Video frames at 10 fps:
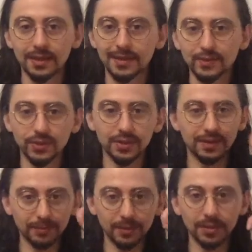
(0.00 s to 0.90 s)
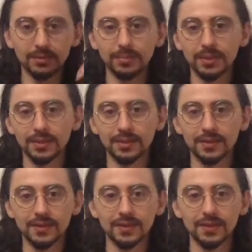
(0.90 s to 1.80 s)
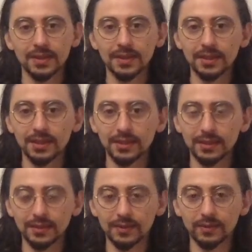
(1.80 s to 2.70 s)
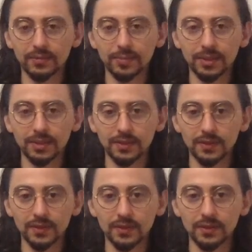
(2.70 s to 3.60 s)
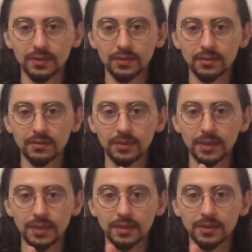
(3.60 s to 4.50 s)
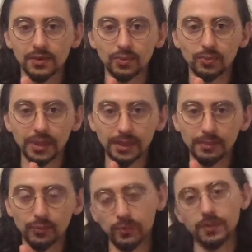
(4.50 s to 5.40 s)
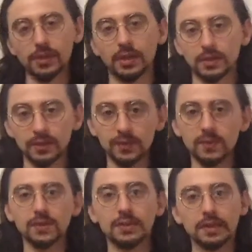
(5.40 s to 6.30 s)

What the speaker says: not difficult, but it needs a lot of practice to really move it like this.